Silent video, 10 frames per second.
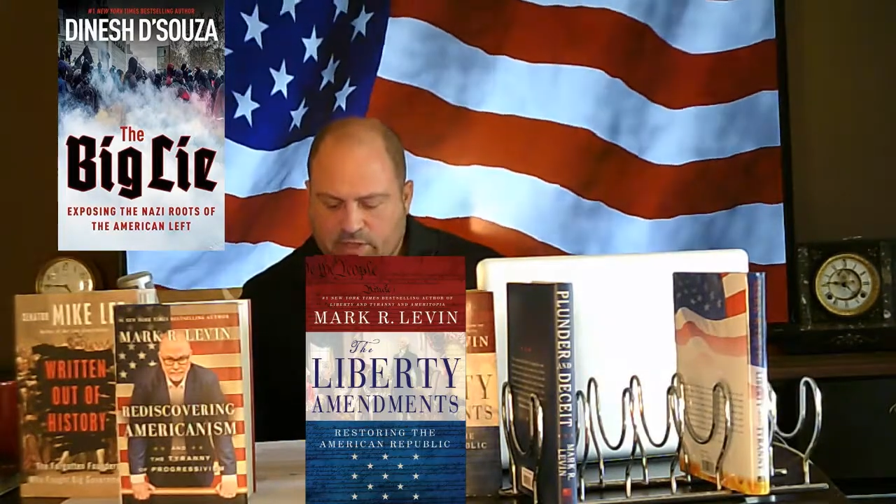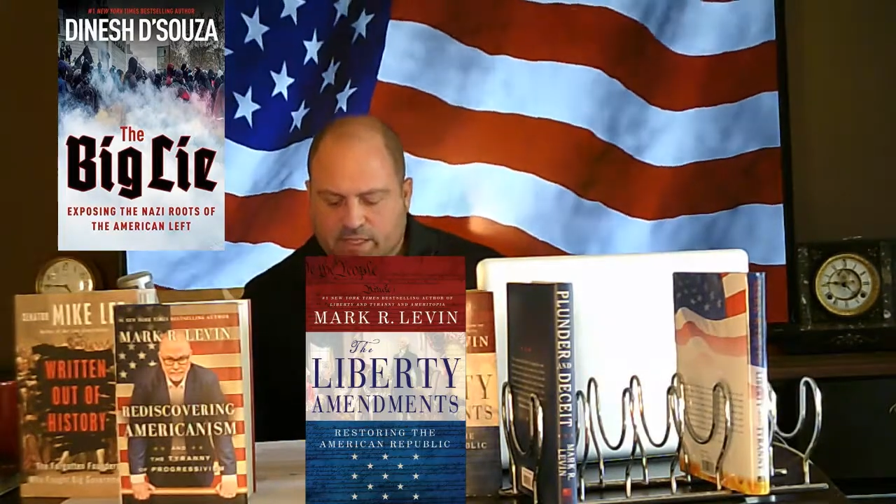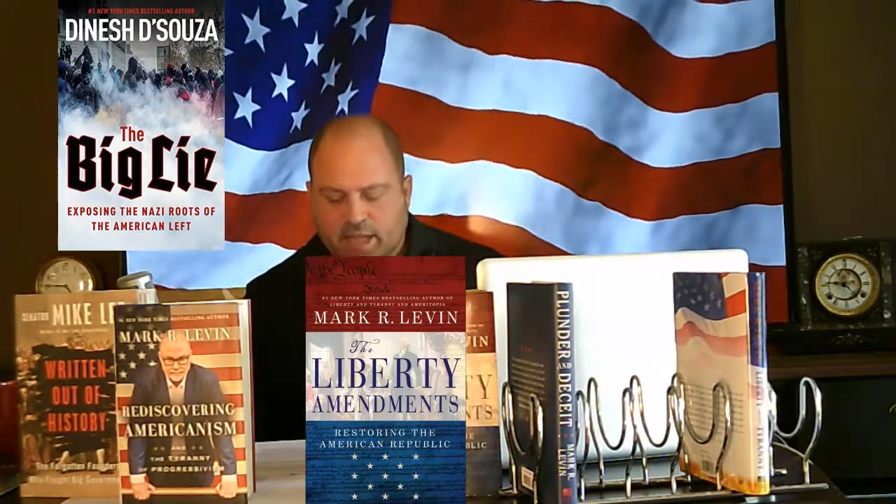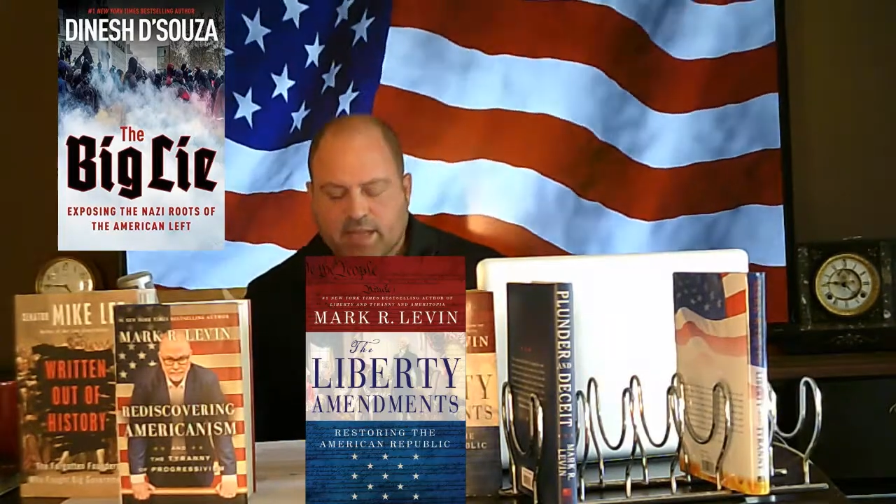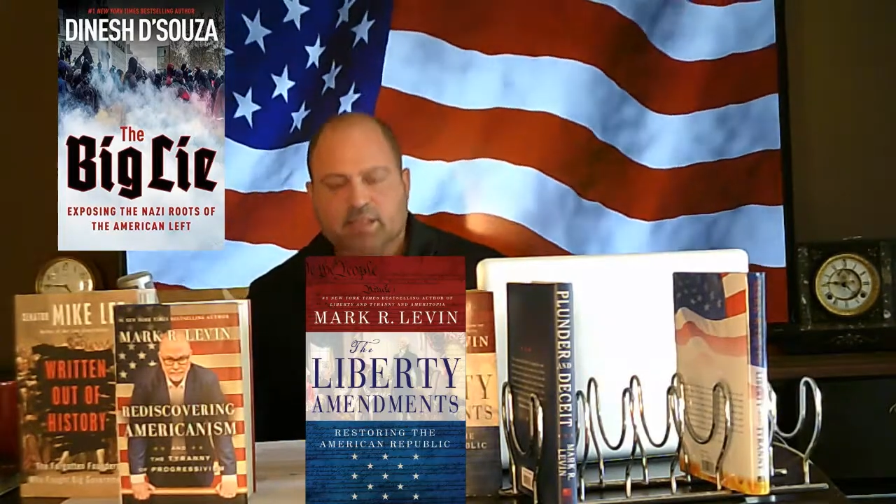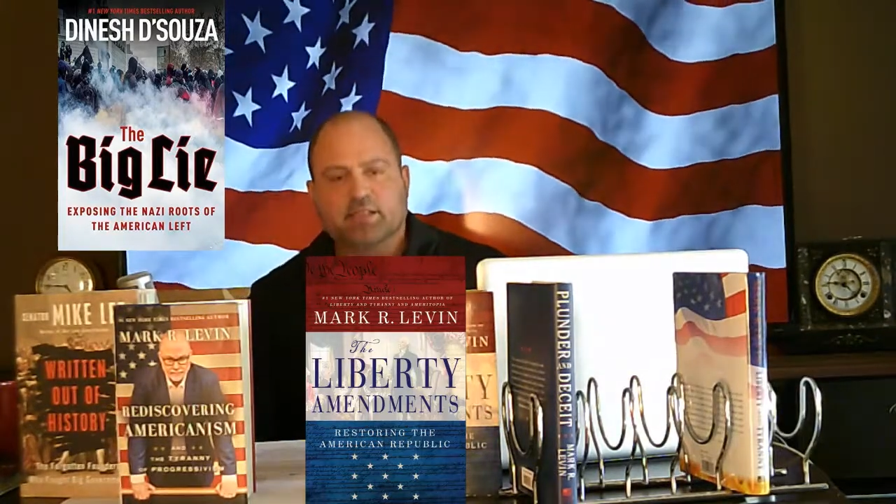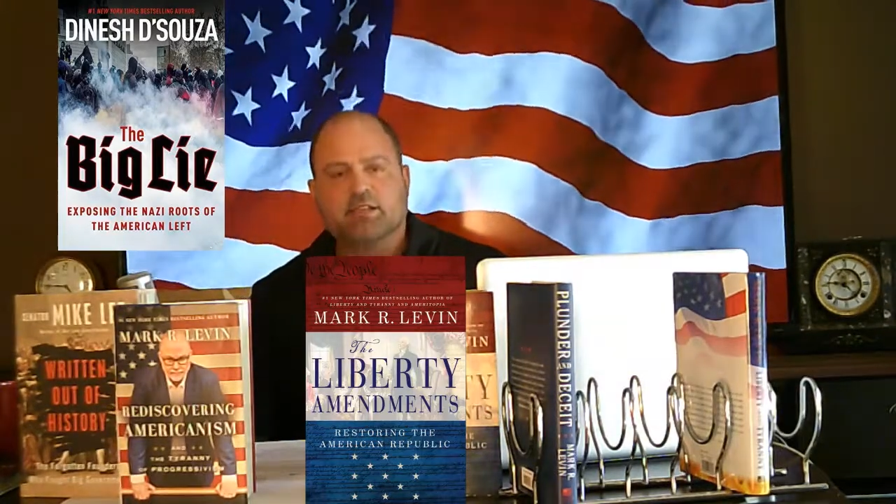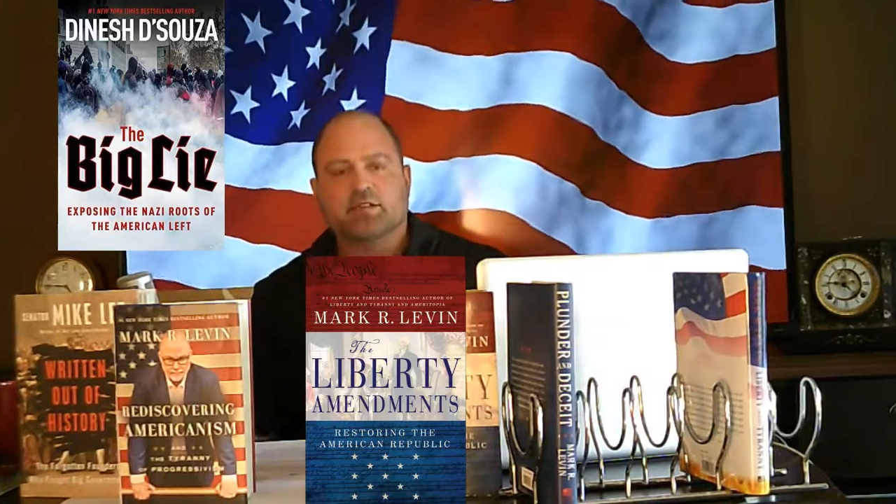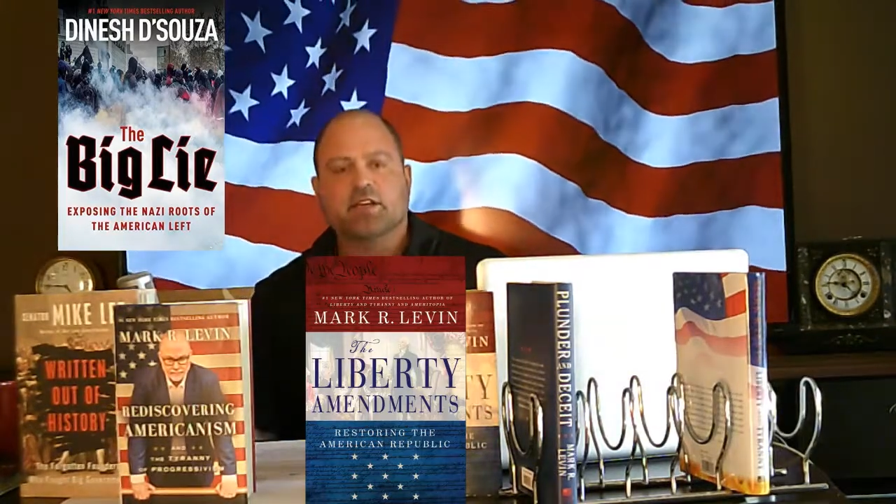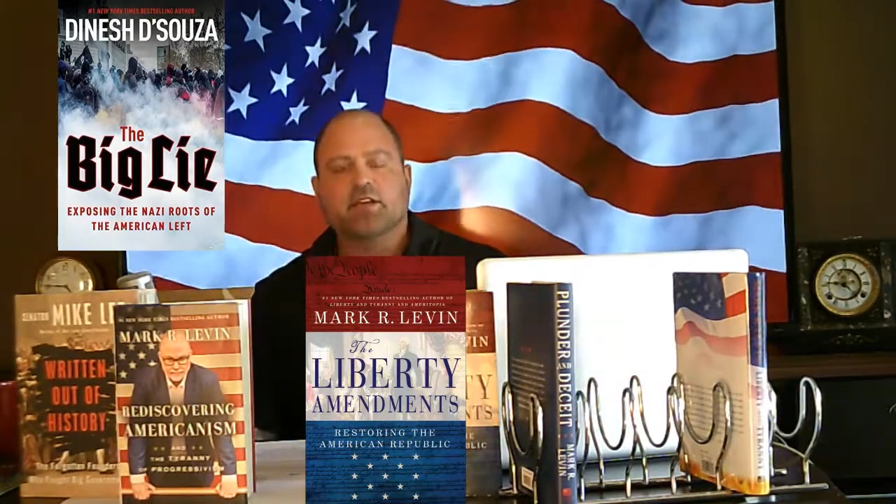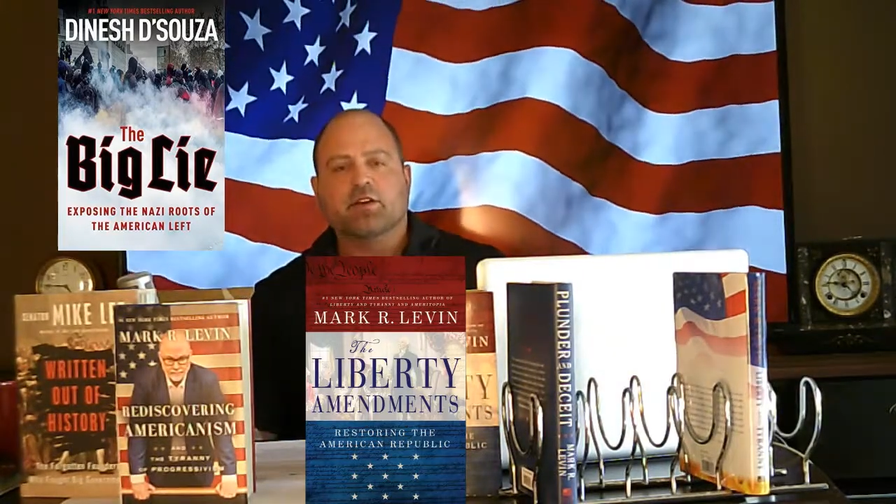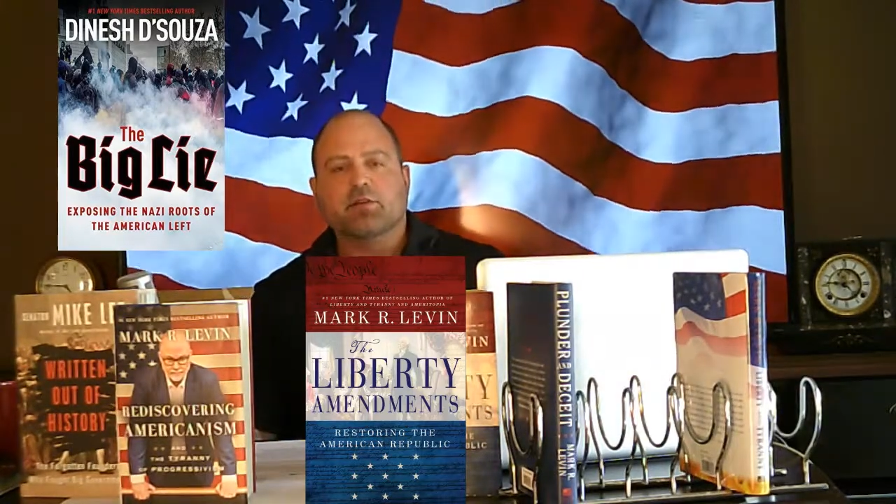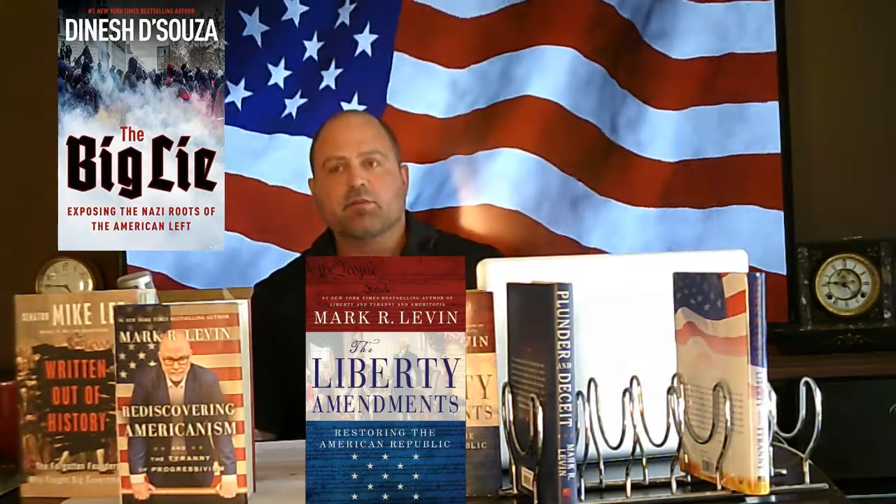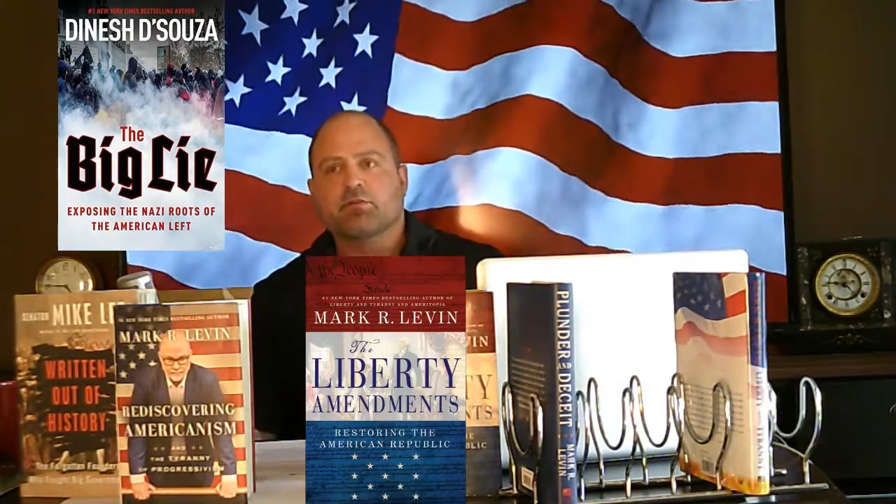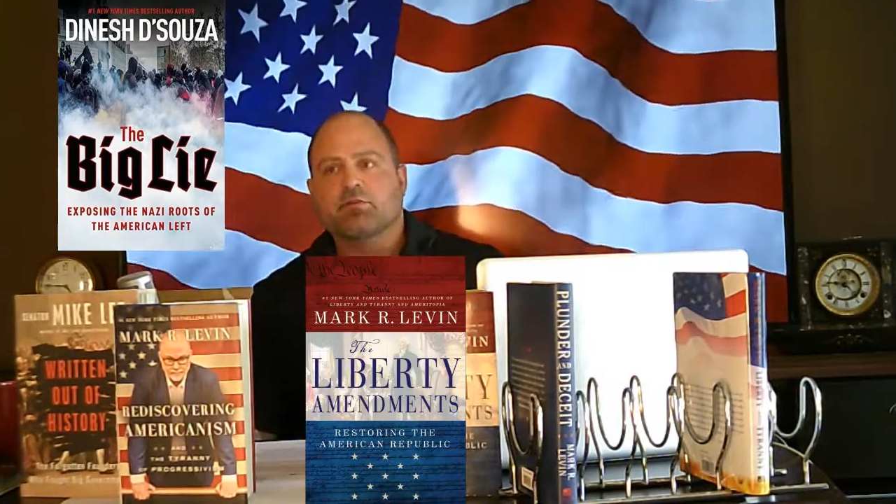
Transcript: says to you